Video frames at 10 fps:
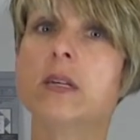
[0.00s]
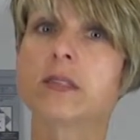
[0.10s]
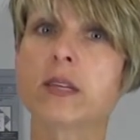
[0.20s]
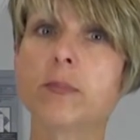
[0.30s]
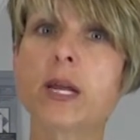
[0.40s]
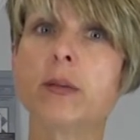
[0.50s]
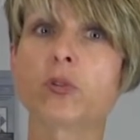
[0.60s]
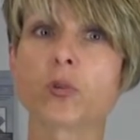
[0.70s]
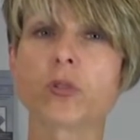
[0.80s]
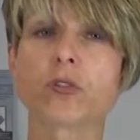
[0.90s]

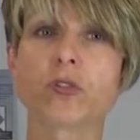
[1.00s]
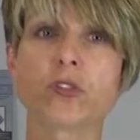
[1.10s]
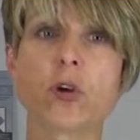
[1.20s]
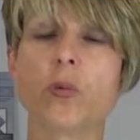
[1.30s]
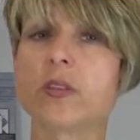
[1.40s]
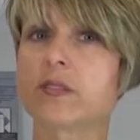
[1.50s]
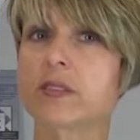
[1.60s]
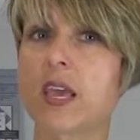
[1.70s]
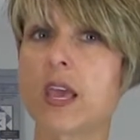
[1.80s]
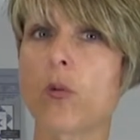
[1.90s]
Sometimes quilters sew with a
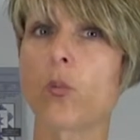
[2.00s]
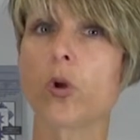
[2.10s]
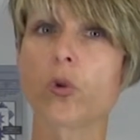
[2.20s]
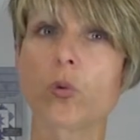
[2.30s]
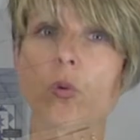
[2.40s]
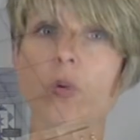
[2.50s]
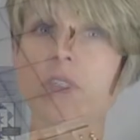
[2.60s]
scant 1/4